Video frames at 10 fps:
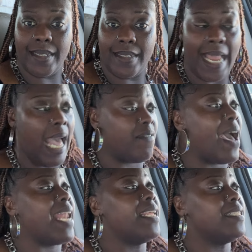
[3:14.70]
Now, if
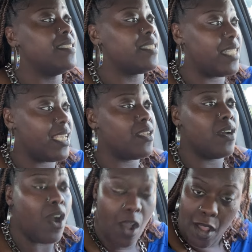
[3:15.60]
I didn't stick,
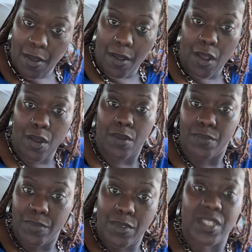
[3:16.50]

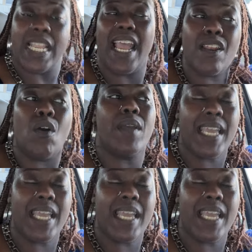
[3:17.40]
stand on